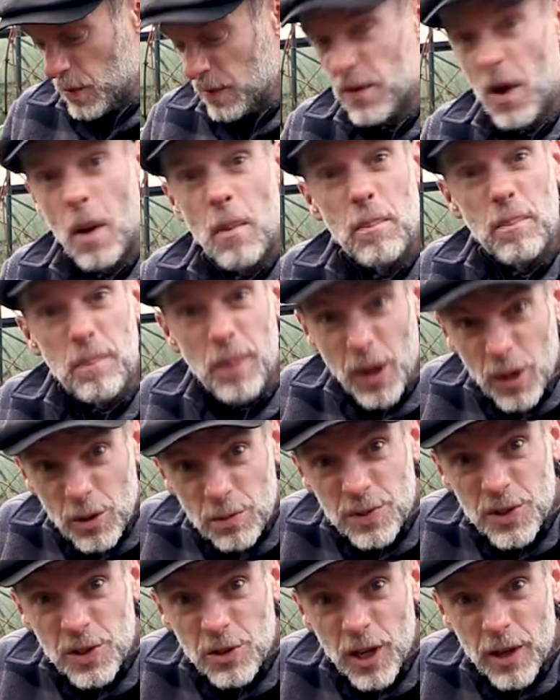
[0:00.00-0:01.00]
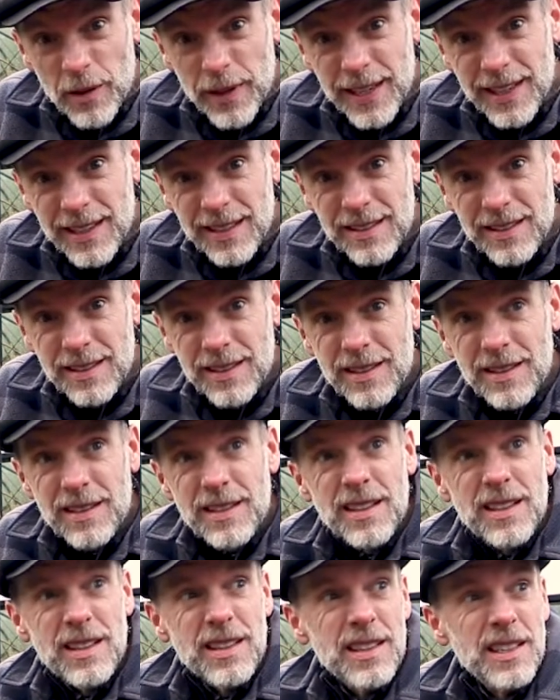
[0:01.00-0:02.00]
got bulbs growing,
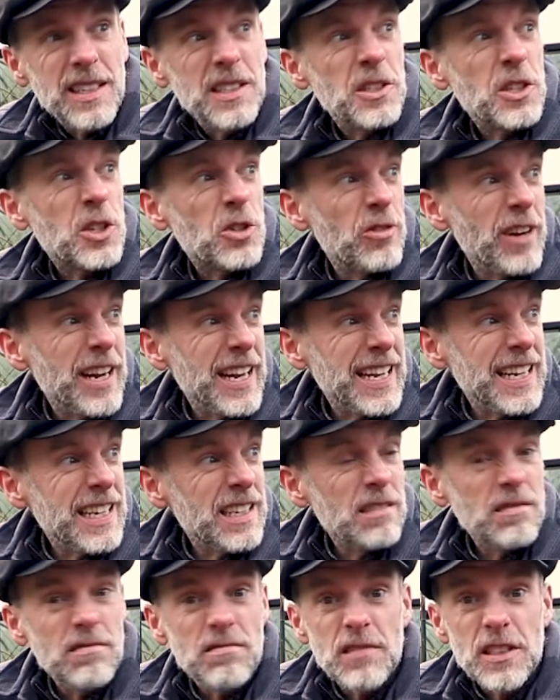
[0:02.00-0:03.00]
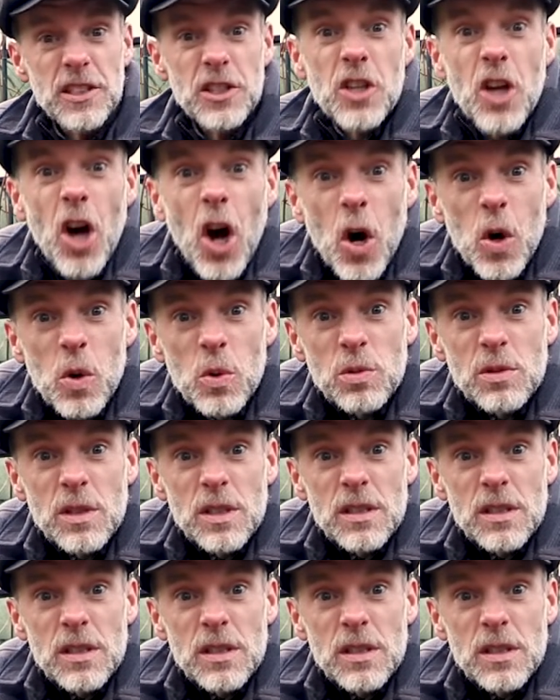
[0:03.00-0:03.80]
it's grey, it's cold,